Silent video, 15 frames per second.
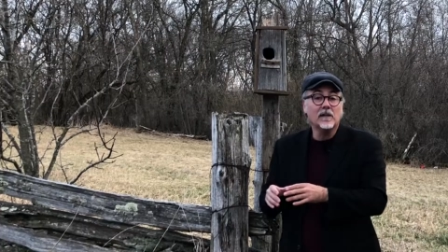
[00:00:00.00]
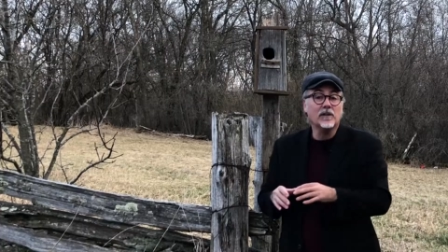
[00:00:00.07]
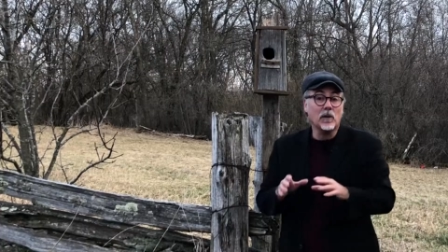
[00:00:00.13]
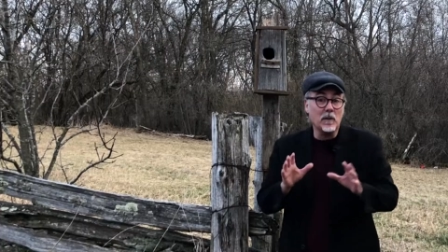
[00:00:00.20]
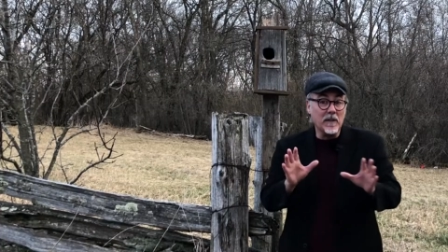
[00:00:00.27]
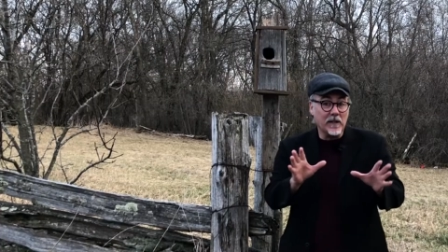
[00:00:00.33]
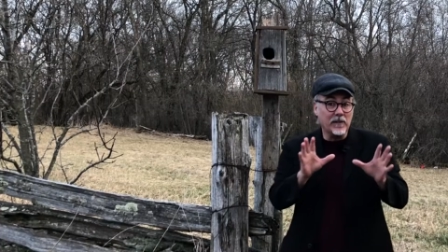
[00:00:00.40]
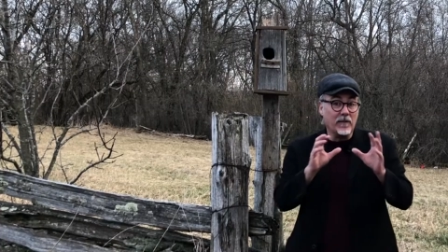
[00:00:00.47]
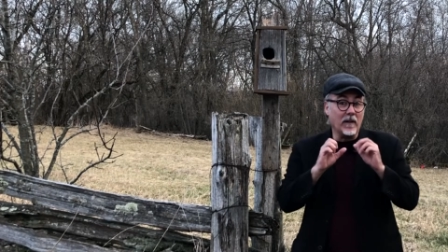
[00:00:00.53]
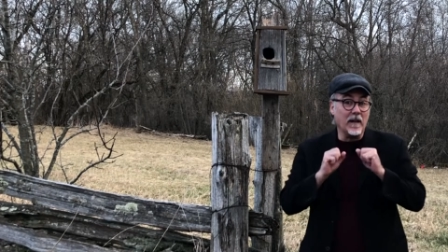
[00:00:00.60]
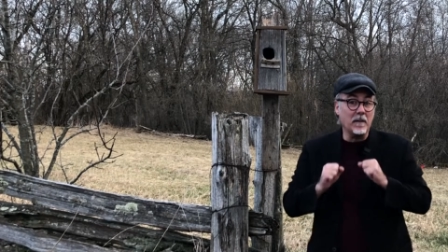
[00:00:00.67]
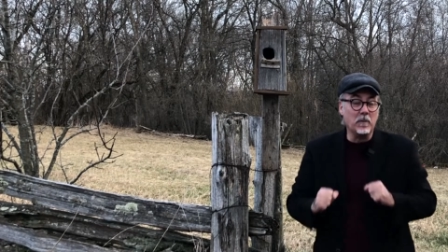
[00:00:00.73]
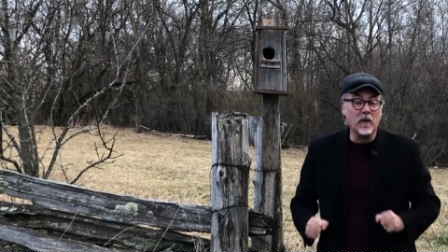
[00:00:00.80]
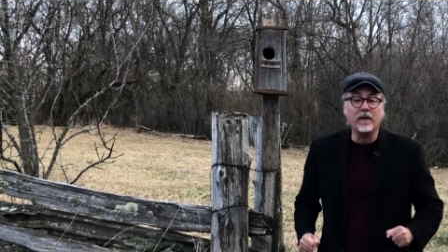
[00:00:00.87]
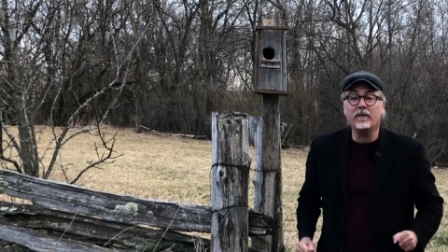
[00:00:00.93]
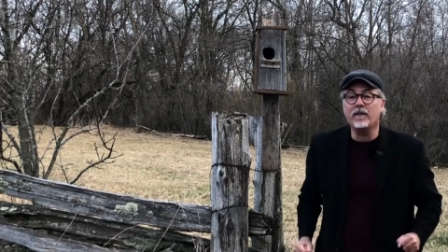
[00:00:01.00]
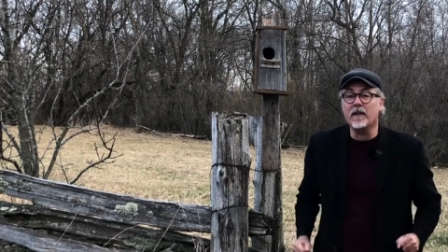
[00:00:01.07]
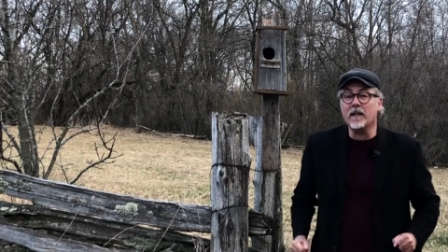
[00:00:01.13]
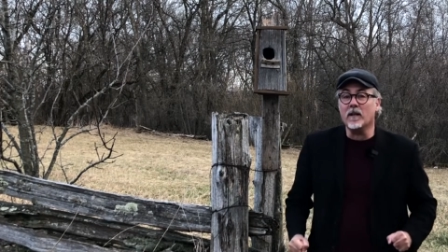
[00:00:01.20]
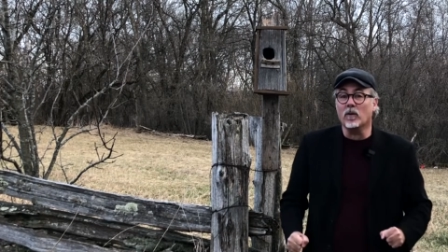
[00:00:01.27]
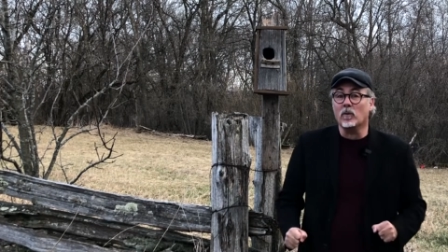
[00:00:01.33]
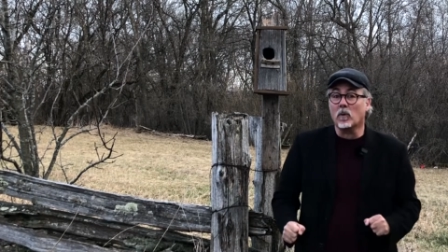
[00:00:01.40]
So in this very brief
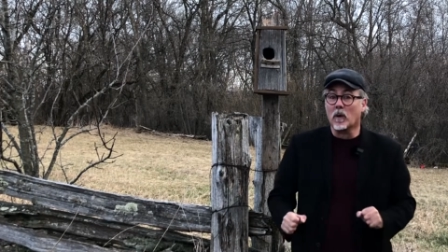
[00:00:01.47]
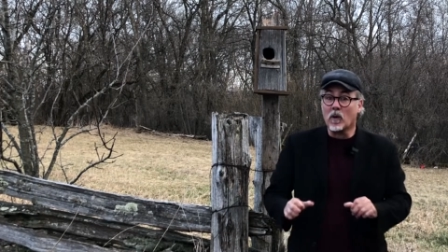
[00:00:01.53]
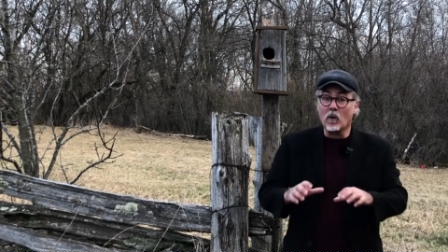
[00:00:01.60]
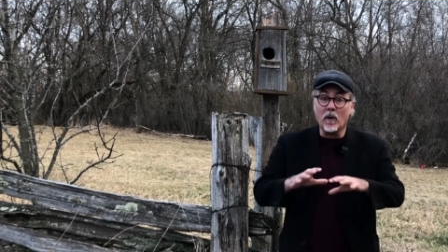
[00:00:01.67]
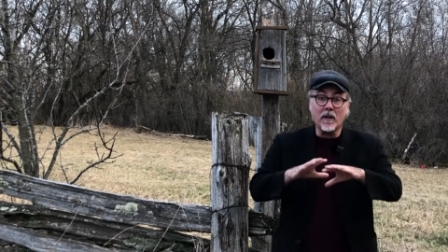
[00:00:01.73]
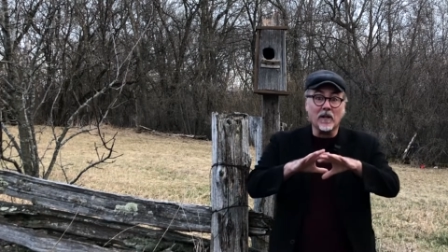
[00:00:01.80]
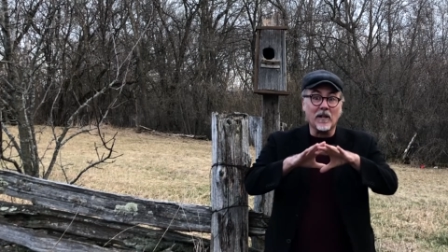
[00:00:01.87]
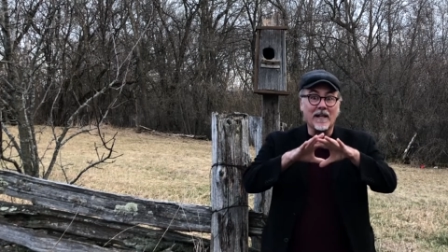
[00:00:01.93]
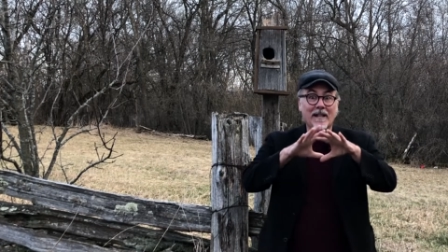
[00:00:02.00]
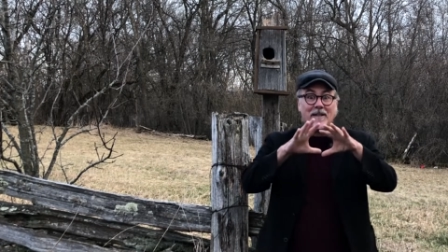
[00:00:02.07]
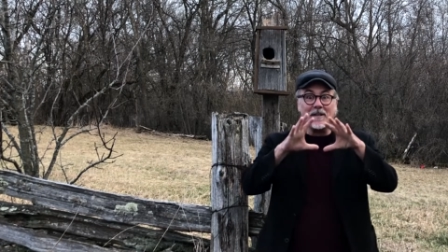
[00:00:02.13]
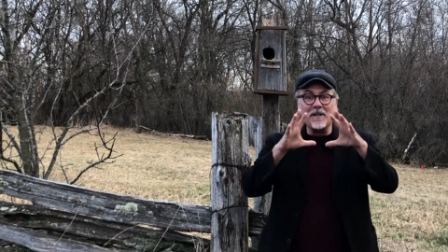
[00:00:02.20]
video, we're going to look at